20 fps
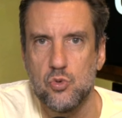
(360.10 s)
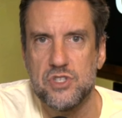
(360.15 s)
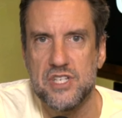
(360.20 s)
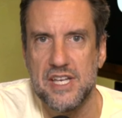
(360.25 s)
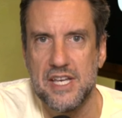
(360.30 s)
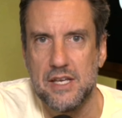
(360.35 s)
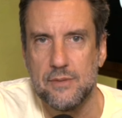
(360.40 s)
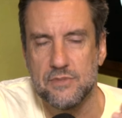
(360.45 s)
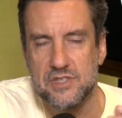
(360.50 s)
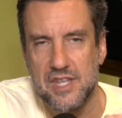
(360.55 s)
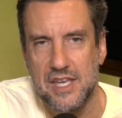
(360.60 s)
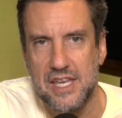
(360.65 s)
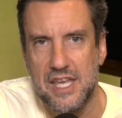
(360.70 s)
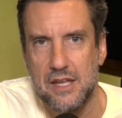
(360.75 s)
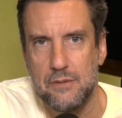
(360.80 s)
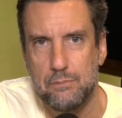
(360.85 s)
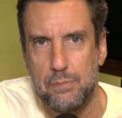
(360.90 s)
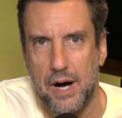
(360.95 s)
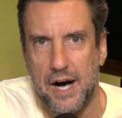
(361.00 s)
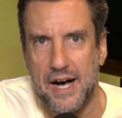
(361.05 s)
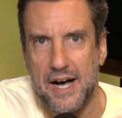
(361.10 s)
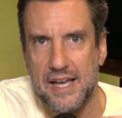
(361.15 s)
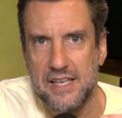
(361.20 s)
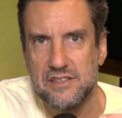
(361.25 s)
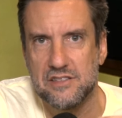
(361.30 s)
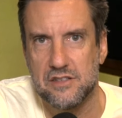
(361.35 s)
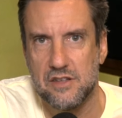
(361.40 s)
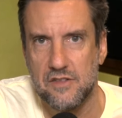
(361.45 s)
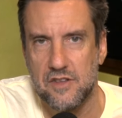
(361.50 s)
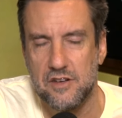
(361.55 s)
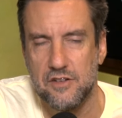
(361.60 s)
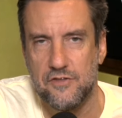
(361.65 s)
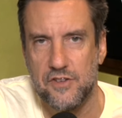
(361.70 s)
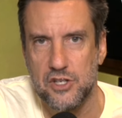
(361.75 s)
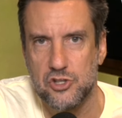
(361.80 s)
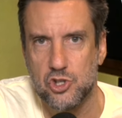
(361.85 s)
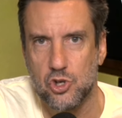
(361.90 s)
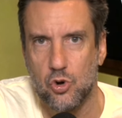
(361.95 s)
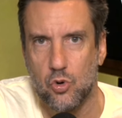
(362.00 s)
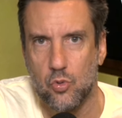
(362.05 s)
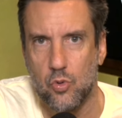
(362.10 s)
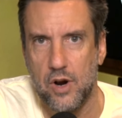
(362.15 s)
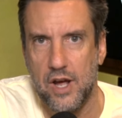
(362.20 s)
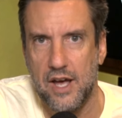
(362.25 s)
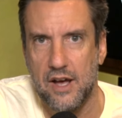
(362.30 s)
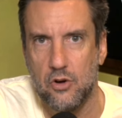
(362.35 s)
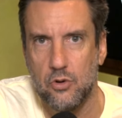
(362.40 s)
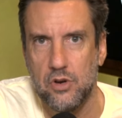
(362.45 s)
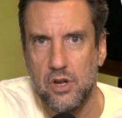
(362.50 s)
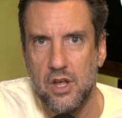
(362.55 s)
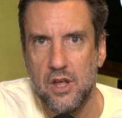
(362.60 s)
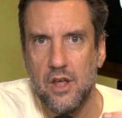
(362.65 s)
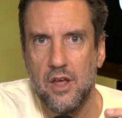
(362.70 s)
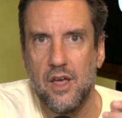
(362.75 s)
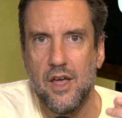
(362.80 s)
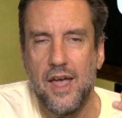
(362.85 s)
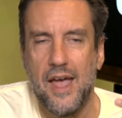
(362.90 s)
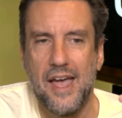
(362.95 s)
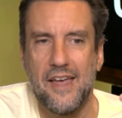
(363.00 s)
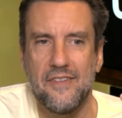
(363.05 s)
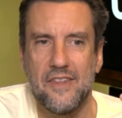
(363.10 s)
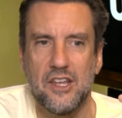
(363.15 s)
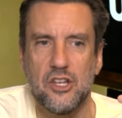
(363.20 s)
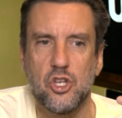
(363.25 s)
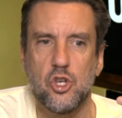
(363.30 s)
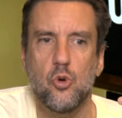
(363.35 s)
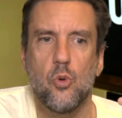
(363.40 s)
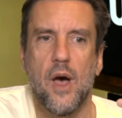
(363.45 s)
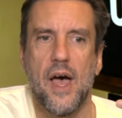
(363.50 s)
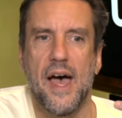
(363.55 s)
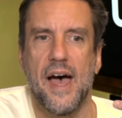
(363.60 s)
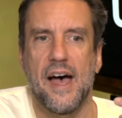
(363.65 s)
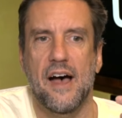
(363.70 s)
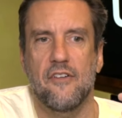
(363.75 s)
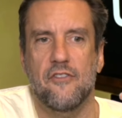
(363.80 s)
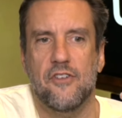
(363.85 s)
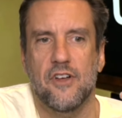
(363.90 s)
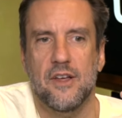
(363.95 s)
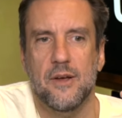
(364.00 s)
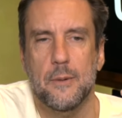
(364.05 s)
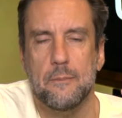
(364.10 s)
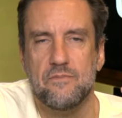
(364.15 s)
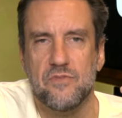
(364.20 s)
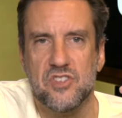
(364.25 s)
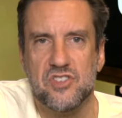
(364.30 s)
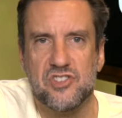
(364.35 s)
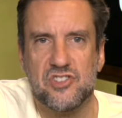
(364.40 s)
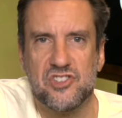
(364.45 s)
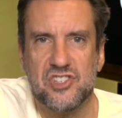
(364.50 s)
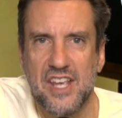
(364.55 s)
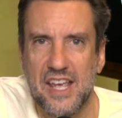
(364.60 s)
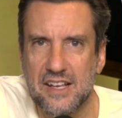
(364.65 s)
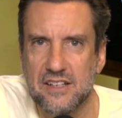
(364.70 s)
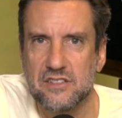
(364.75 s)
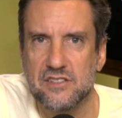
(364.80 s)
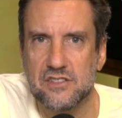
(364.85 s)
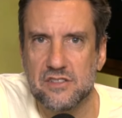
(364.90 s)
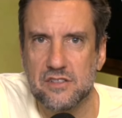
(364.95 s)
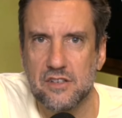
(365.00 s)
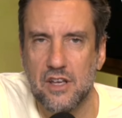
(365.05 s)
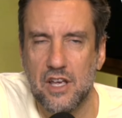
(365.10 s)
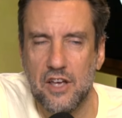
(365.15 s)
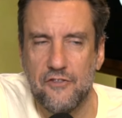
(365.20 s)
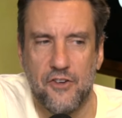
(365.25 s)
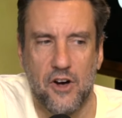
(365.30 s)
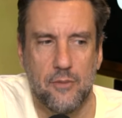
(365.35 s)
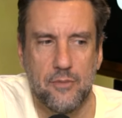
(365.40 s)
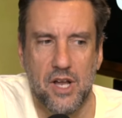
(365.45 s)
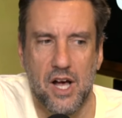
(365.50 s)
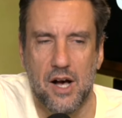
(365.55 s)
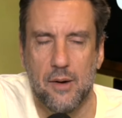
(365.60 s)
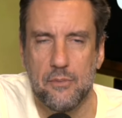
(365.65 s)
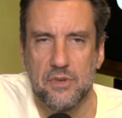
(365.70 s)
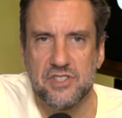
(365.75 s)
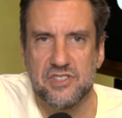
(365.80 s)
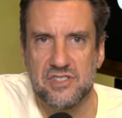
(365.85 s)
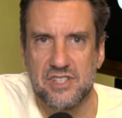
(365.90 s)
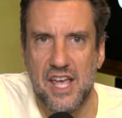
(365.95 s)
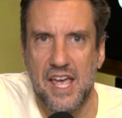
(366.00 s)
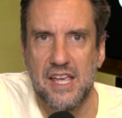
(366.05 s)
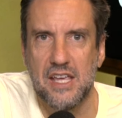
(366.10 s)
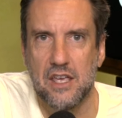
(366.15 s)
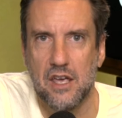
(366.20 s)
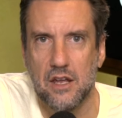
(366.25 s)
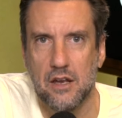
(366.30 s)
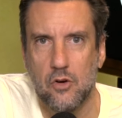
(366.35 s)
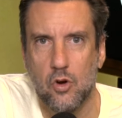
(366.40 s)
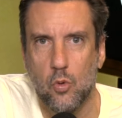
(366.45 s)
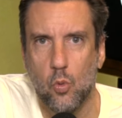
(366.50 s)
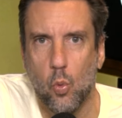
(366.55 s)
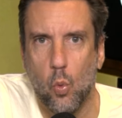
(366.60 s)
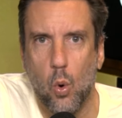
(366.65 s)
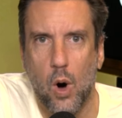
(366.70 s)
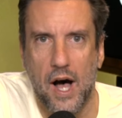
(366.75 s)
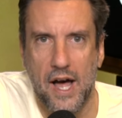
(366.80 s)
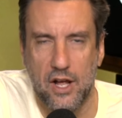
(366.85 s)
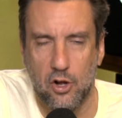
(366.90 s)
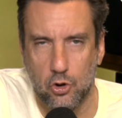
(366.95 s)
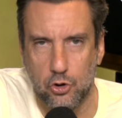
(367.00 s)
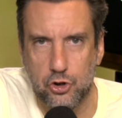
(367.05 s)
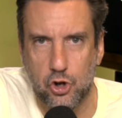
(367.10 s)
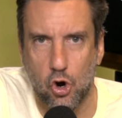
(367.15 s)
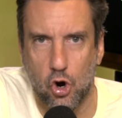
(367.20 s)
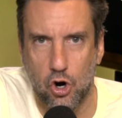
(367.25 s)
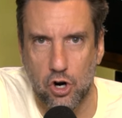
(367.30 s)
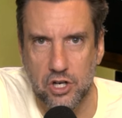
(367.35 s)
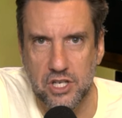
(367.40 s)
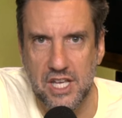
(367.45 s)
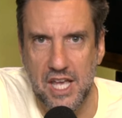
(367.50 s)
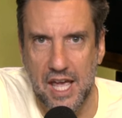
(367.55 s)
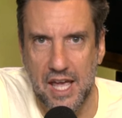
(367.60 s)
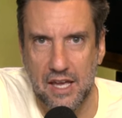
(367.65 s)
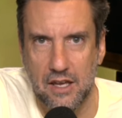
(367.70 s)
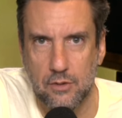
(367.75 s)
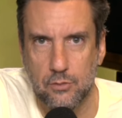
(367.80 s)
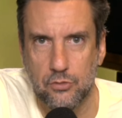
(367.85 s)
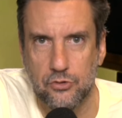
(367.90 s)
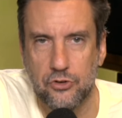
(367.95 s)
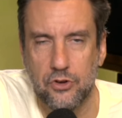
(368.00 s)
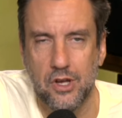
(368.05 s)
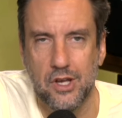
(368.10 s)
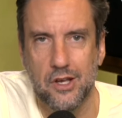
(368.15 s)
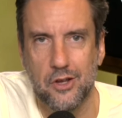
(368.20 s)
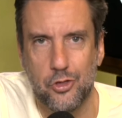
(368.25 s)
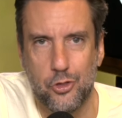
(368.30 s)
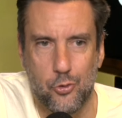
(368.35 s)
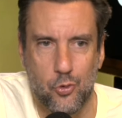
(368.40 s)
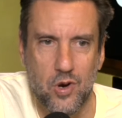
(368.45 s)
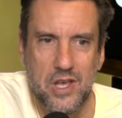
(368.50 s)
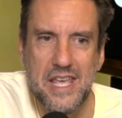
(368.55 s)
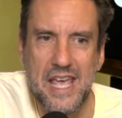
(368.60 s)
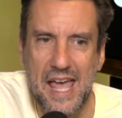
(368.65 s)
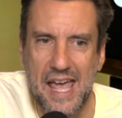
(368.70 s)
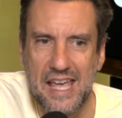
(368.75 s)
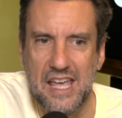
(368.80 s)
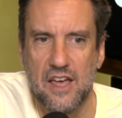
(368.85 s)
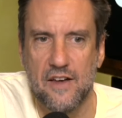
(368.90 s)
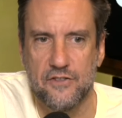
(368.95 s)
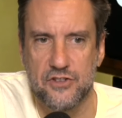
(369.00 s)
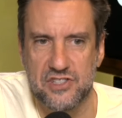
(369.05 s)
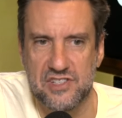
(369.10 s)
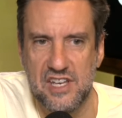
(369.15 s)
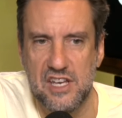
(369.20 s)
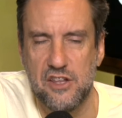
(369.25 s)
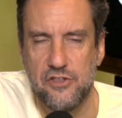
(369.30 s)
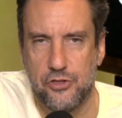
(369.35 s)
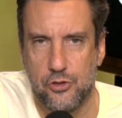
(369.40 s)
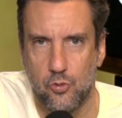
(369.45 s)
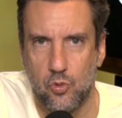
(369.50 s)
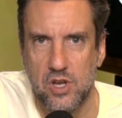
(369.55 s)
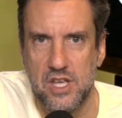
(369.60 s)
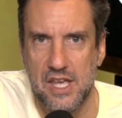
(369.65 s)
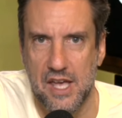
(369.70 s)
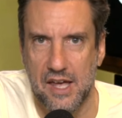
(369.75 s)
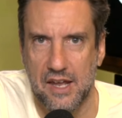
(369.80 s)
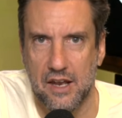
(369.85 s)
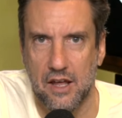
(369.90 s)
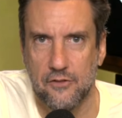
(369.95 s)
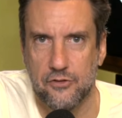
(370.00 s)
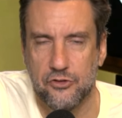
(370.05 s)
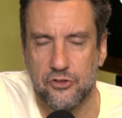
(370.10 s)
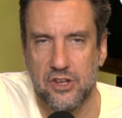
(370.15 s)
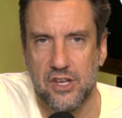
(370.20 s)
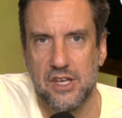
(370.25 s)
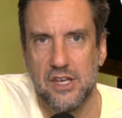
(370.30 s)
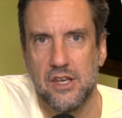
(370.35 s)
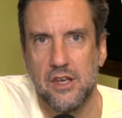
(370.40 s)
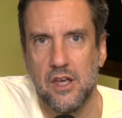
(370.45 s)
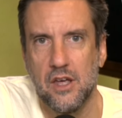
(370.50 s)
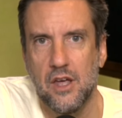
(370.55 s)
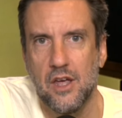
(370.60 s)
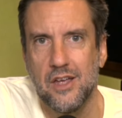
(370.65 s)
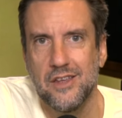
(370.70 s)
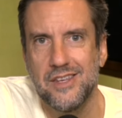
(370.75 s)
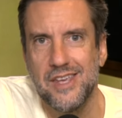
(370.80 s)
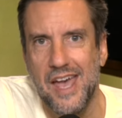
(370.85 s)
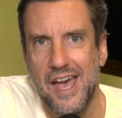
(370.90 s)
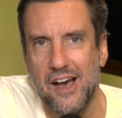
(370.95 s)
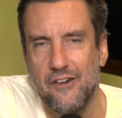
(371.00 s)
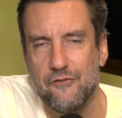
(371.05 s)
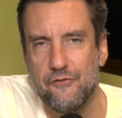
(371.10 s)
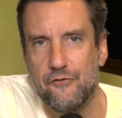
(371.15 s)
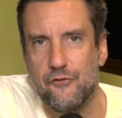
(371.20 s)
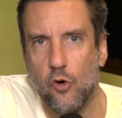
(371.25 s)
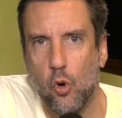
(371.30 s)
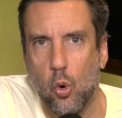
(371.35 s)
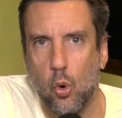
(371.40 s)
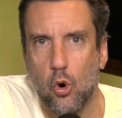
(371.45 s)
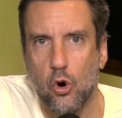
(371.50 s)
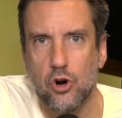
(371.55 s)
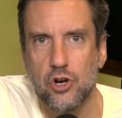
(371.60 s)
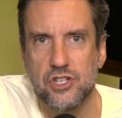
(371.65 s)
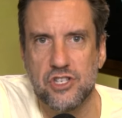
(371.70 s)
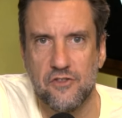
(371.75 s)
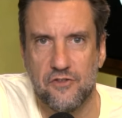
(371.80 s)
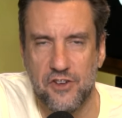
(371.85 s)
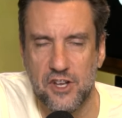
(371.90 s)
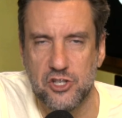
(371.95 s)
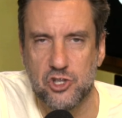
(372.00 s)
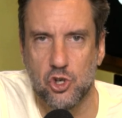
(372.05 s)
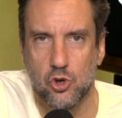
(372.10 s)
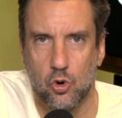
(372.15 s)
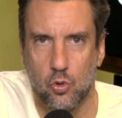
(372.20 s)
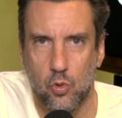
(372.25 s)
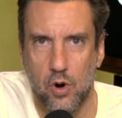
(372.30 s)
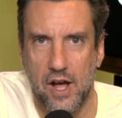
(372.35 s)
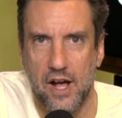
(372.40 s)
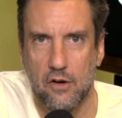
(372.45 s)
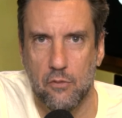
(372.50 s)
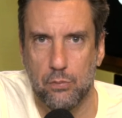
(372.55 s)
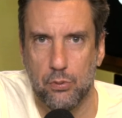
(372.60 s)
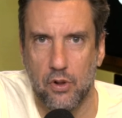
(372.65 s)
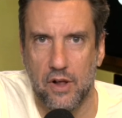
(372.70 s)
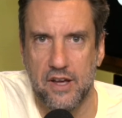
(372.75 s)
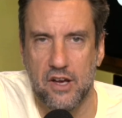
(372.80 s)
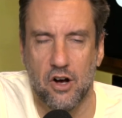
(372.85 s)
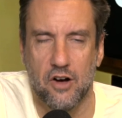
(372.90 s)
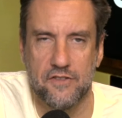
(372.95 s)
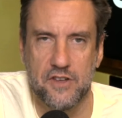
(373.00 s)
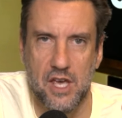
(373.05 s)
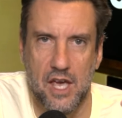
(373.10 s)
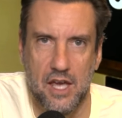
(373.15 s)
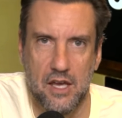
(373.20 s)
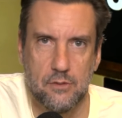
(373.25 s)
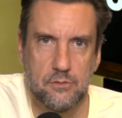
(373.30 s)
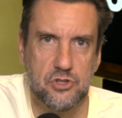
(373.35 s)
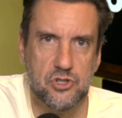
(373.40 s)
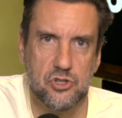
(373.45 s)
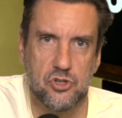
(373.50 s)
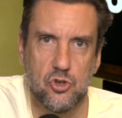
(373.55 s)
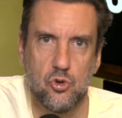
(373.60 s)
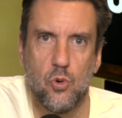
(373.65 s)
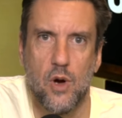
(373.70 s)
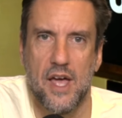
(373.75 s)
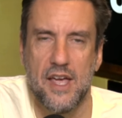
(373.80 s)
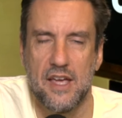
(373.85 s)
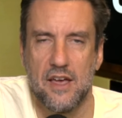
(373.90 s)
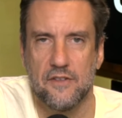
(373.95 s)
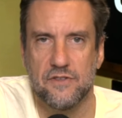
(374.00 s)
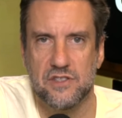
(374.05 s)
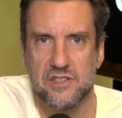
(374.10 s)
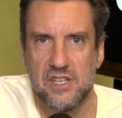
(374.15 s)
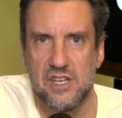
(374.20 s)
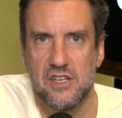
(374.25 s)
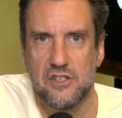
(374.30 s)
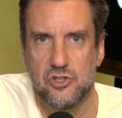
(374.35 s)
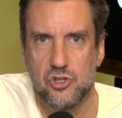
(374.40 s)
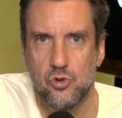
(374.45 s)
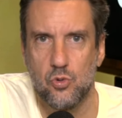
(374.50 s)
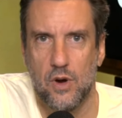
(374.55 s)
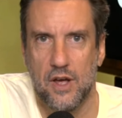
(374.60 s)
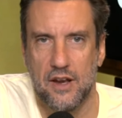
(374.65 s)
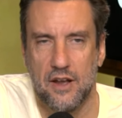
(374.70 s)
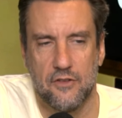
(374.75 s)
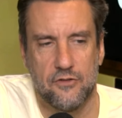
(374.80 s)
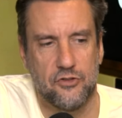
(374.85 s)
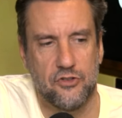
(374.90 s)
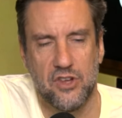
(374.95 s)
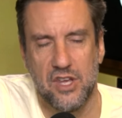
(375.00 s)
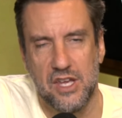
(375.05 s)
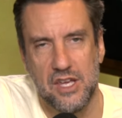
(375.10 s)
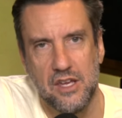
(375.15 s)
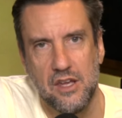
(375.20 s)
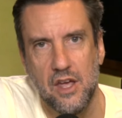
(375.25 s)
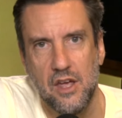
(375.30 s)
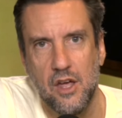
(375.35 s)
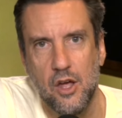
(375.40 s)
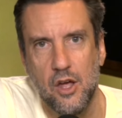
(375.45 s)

teams that get byes to the divisional round, and then you have six, if I'm not mistaken, wild card games, three AFC, three NFC. You have four divisional round playoff games, two AFC, two NFC.